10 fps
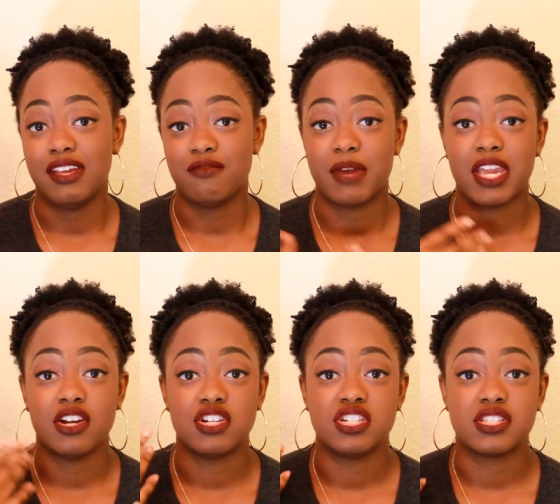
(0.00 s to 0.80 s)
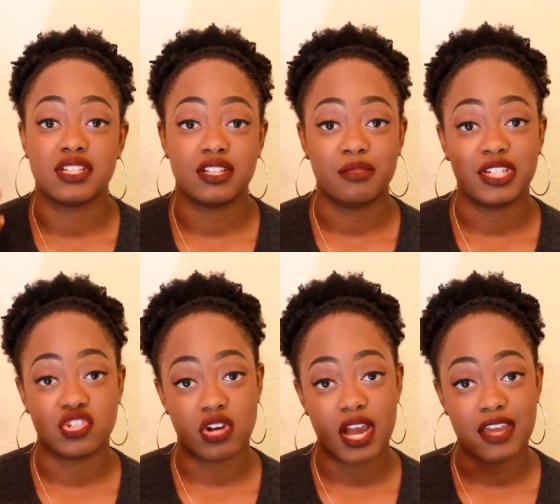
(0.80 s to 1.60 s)
If my hair is a little bit
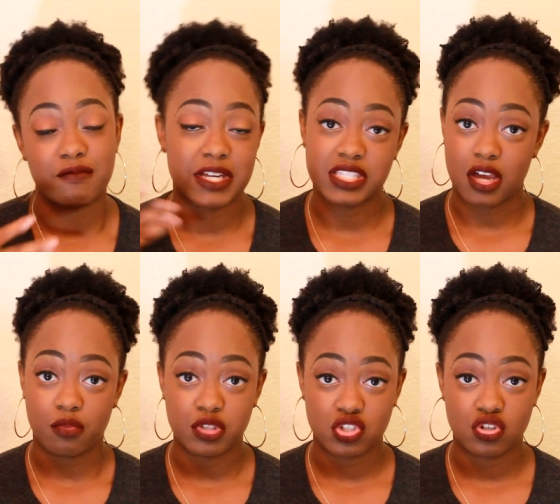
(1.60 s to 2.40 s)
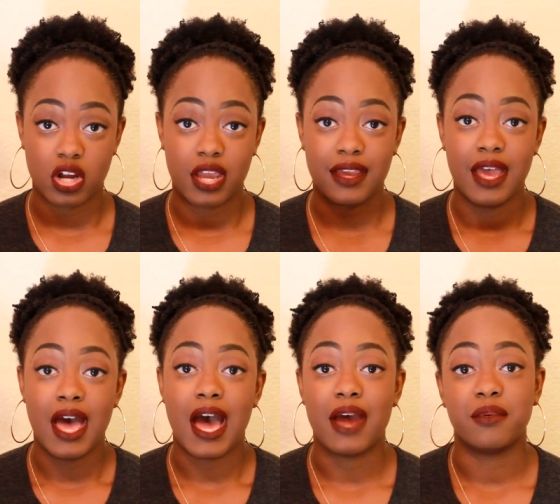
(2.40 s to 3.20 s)
dry, if my scalp is dry,
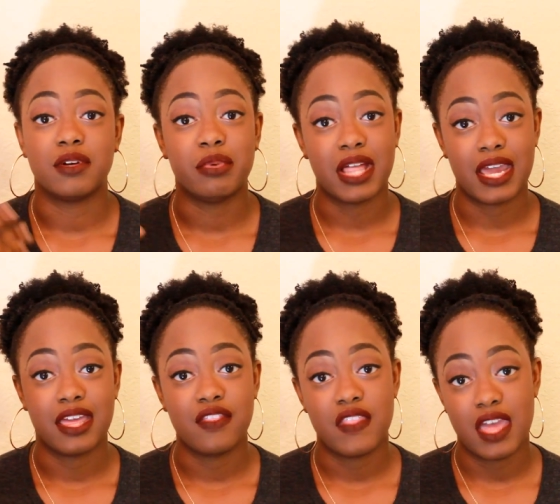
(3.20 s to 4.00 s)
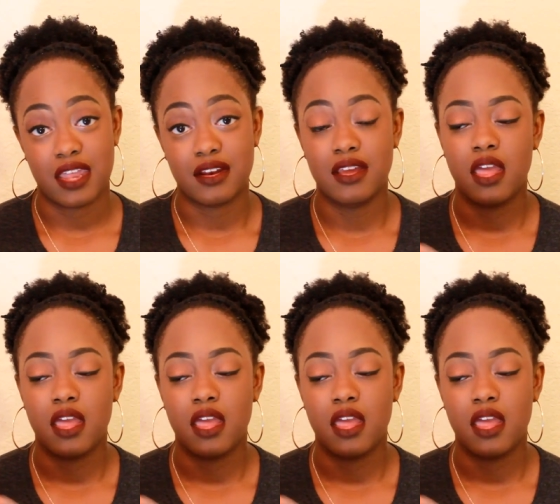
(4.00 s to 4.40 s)
I would apply it then.